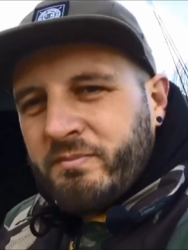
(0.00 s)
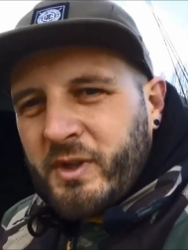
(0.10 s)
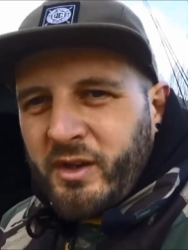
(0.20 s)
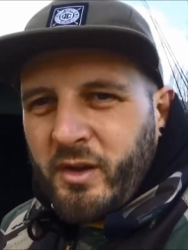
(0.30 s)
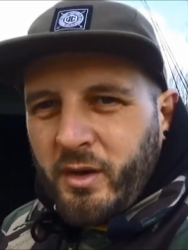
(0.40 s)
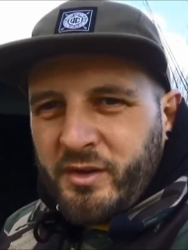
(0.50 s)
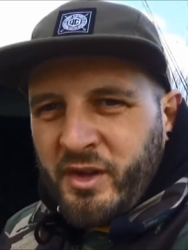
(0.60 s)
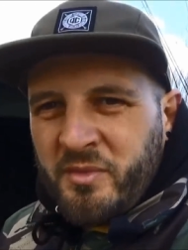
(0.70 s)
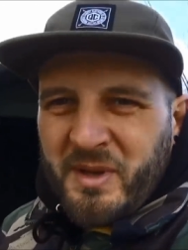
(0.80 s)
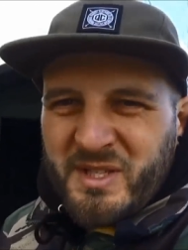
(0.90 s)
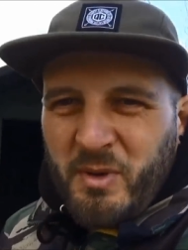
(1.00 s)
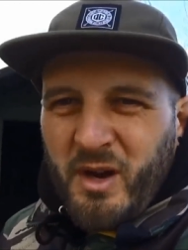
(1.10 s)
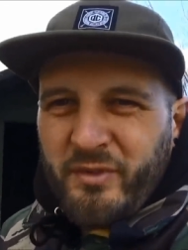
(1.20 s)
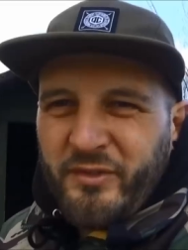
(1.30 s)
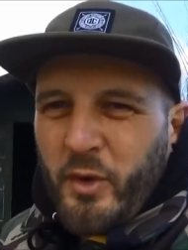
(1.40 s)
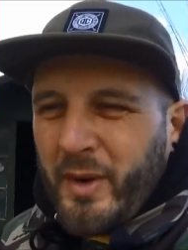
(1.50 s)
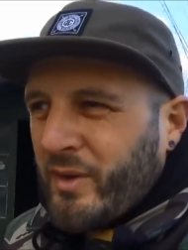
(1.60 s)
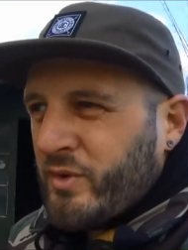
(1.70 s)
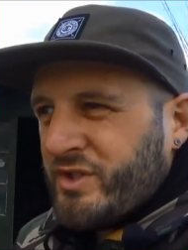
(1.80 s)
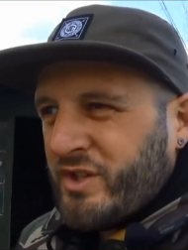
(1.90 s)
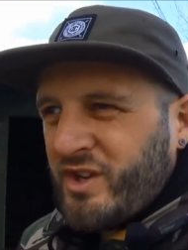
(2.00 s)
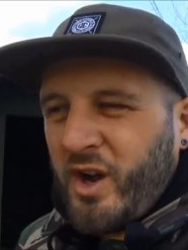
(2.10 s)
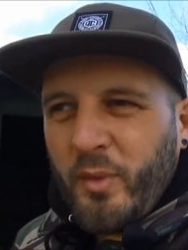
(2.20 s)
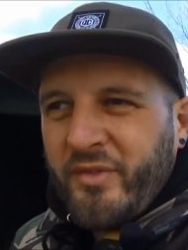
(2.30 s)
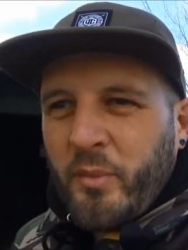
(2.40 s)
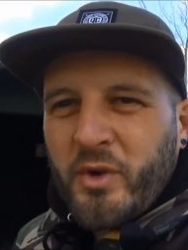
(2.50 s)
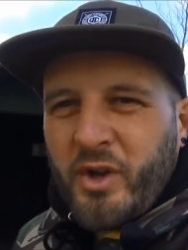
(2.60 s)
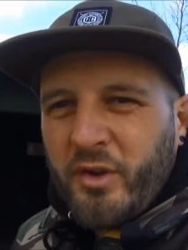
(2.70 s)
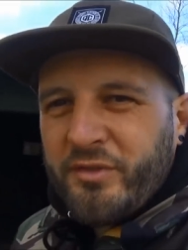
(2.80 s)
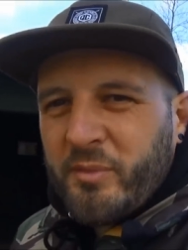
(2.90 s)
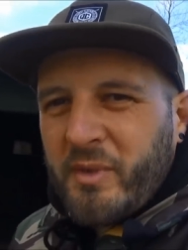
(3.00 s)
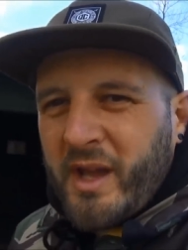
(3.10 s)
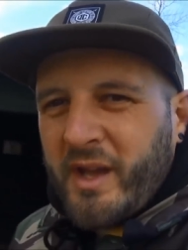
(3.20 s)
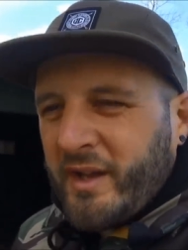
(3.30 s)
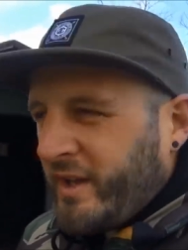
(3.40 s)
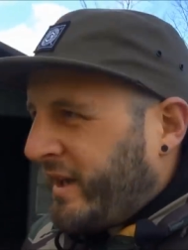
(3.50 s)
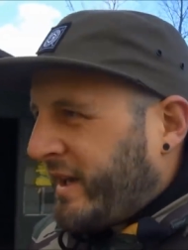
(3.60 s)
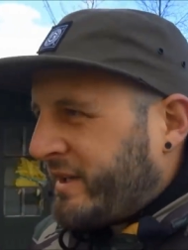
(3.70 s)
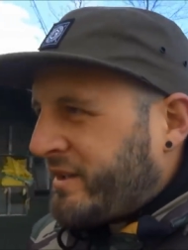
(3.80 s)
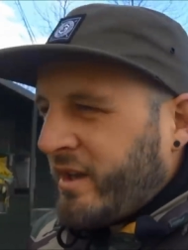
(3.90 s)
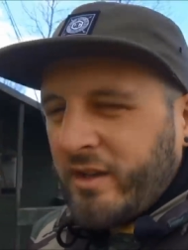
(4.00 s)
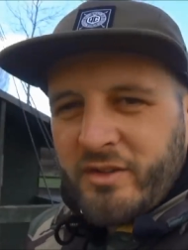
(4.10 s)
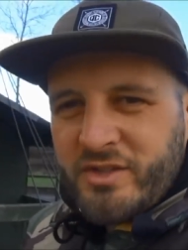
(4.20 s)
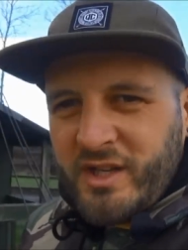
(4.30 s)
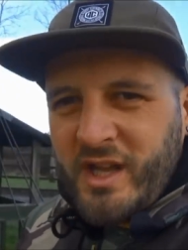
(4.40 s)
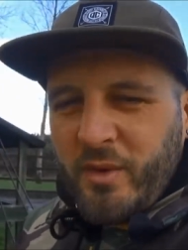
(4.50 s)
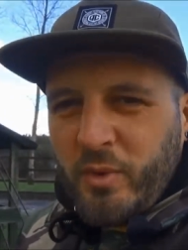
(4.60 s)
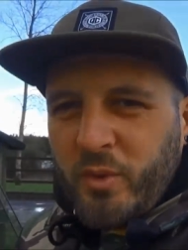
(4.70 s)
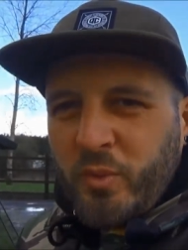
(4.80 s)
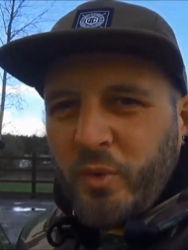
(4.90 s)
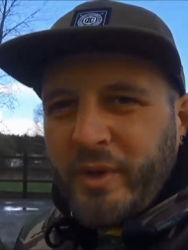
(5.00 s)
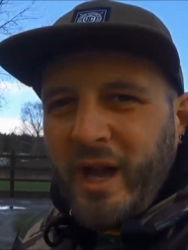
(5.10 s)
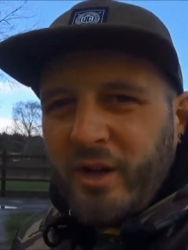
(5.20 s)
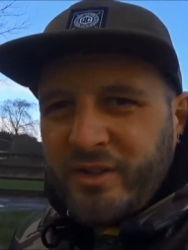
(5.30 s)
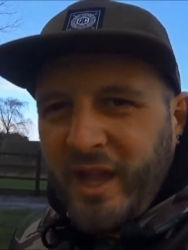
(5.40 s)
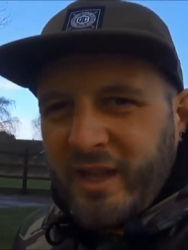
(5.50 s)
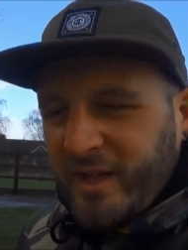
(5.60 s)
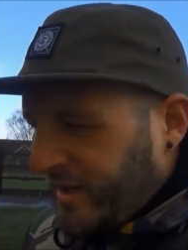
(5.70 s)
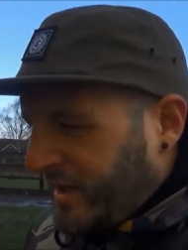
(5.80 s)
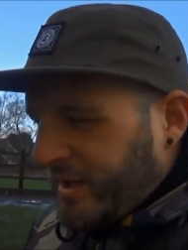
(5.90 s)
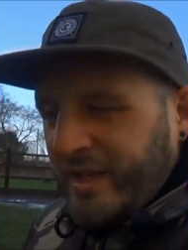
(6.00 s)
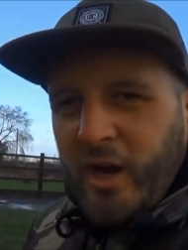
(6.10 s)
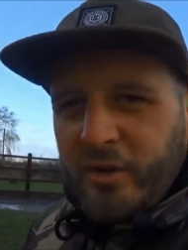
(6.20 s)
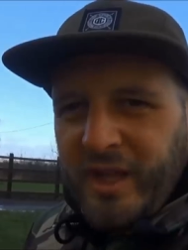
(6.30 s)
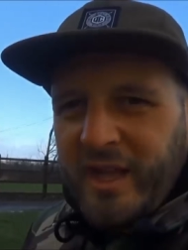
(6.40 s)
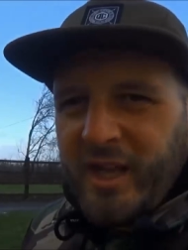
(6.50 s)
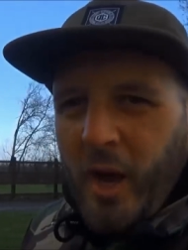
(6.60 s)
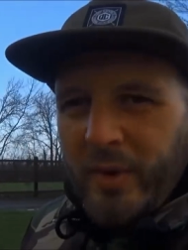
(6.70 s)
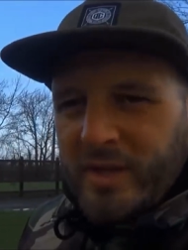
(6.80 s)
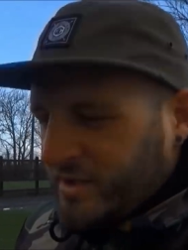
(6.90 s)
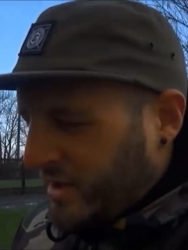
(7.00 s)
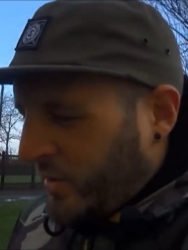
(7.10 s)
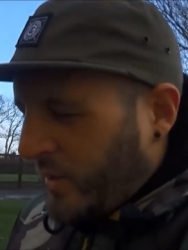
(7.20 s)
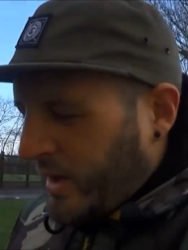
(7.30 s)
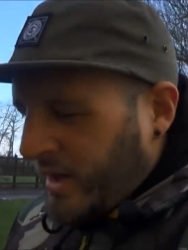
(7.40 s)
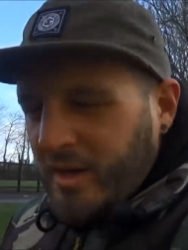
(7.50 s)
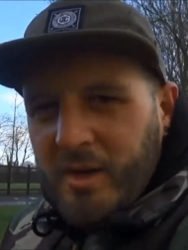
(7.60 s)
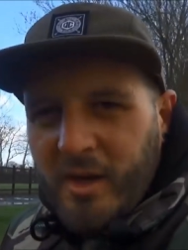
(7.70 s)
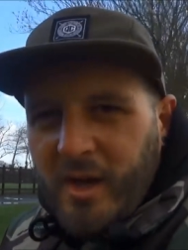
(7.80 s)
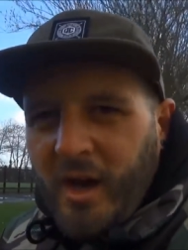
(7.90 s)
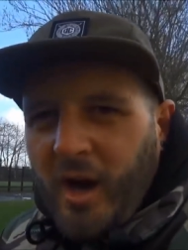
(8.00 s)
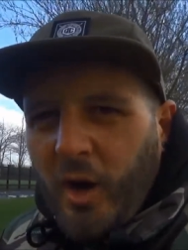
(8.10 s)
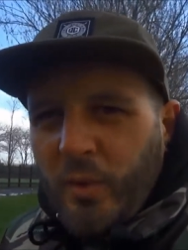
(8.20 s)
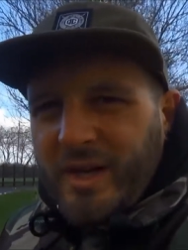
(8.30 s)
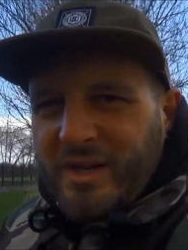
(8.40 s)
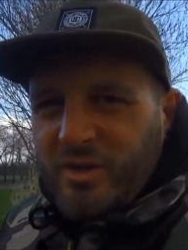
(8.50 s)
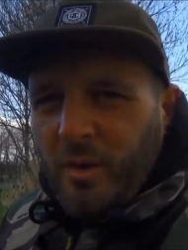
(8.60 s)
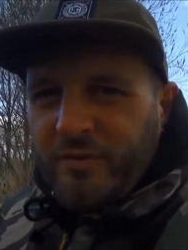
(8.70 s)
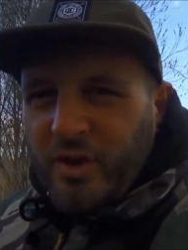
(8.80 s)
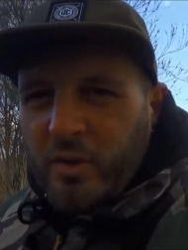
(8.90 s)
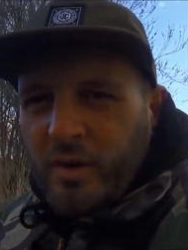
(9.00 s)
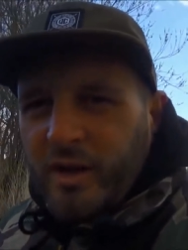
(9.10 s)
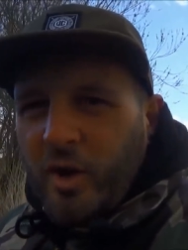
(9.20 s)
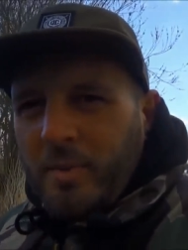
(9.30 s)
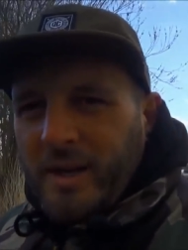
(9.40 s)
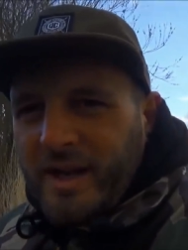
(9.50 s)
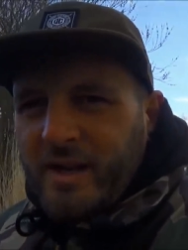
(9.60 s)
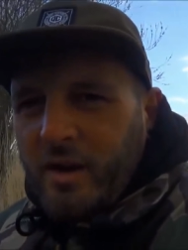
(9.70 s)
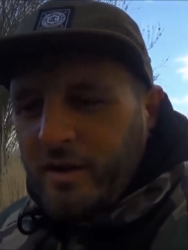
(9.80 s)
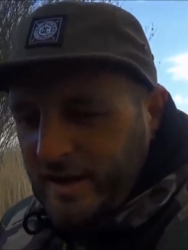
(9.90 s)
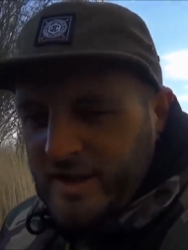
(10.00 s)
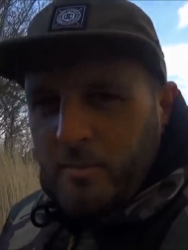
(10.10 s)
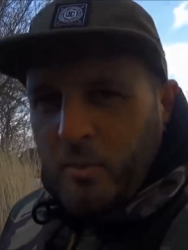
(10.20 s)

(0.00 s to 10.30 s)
you know, I don't know, best part of a few hours to start with, and we'll go from there. And like I say, yeah, we'll get our day going. So I will catch up with you a little bit later in the